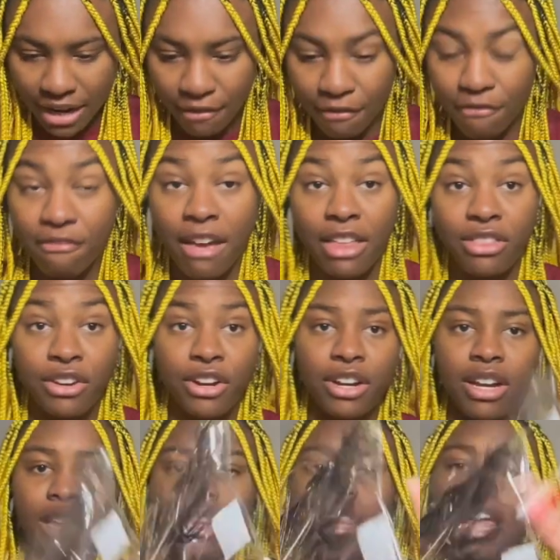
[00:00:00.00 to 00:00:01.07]

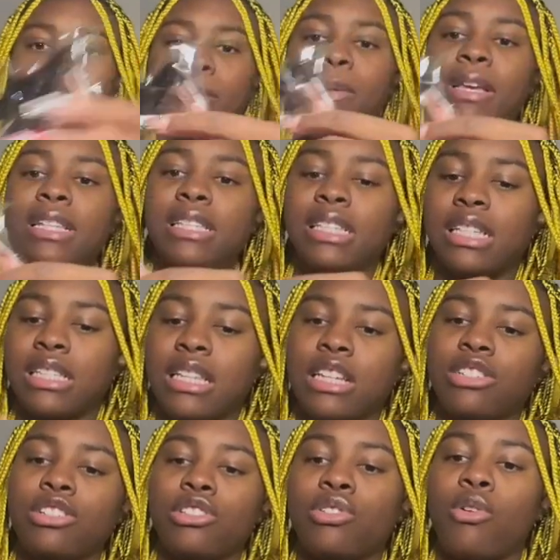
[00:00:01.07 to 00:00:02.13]
feathered leg pieces.
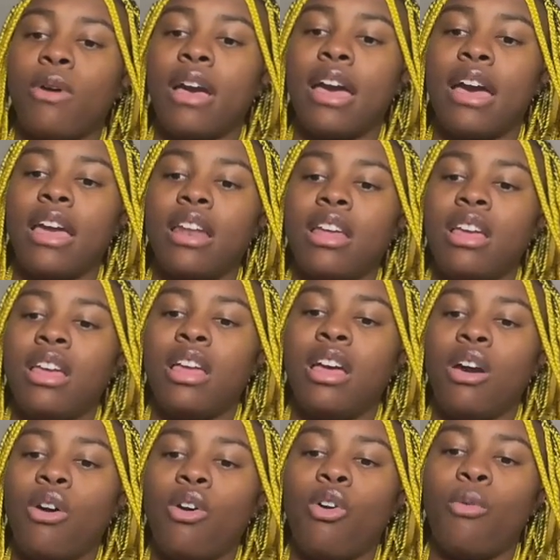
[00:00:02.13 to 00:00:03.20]
Let's just go ahead,
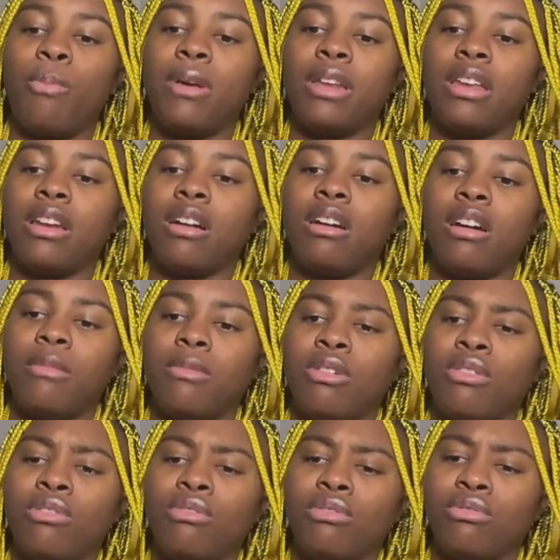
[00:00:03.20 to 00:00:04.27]
open it up.
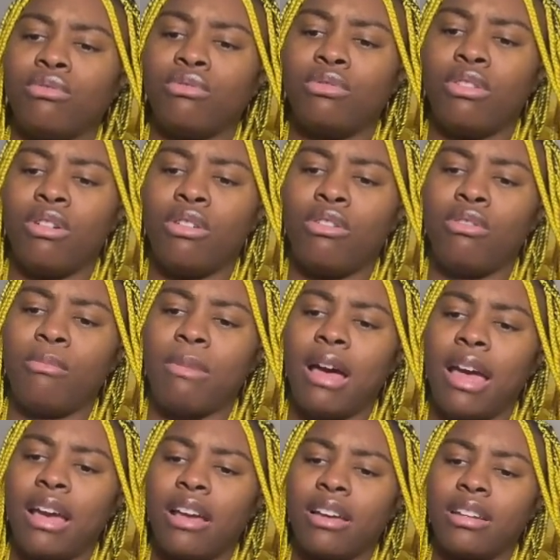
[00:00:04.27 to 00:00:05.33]
Oh
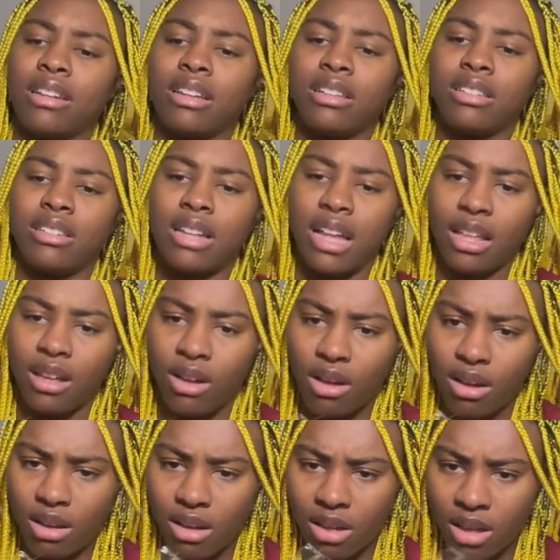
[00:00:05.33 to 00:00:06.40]
my goodness, not
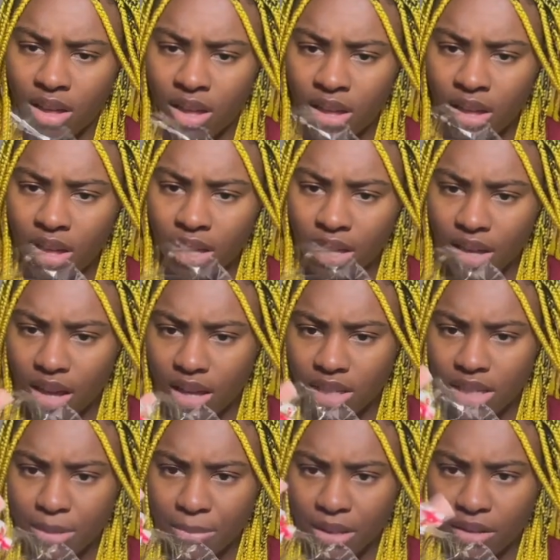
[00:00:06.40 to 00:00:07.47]
y'all,
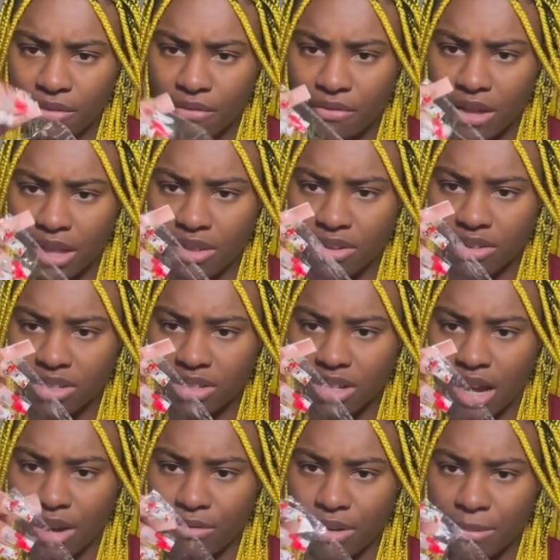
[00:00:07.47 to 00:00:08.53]
some of the feathers just
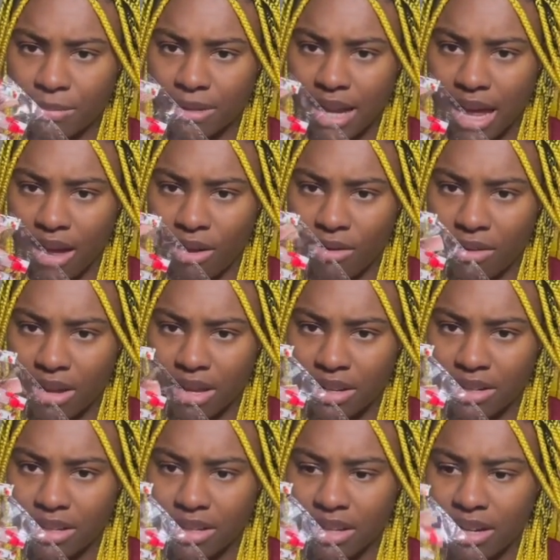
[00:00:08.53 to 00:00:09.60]
got ripped out
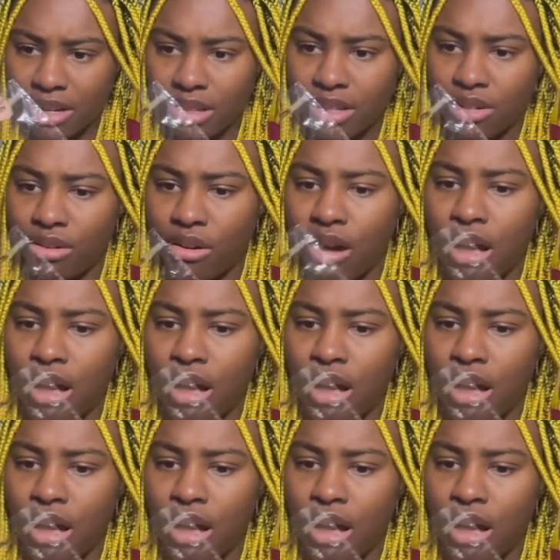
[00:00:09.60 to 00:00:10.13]
into their little